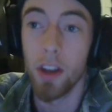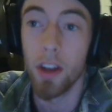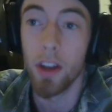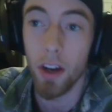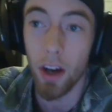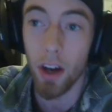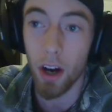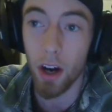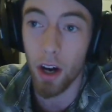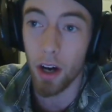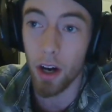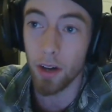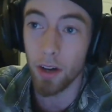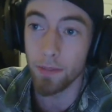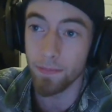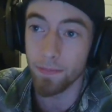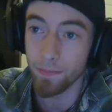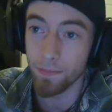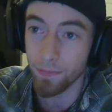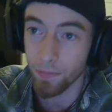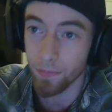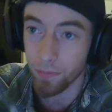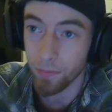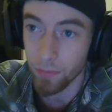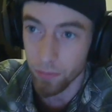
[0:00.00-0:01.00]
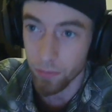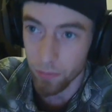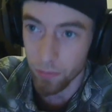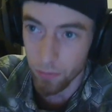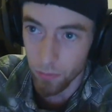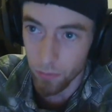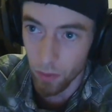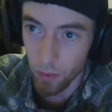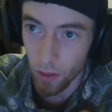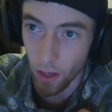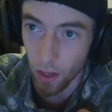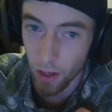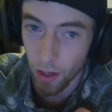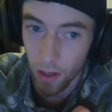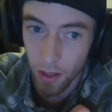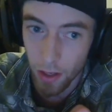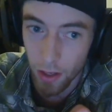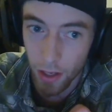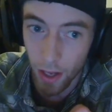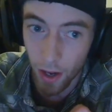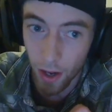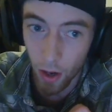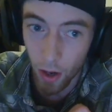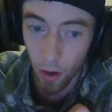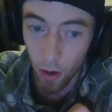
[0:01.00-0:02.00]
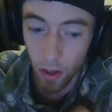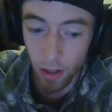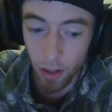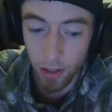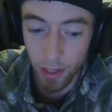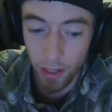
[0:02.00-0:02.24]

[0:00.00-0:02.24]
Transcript: Now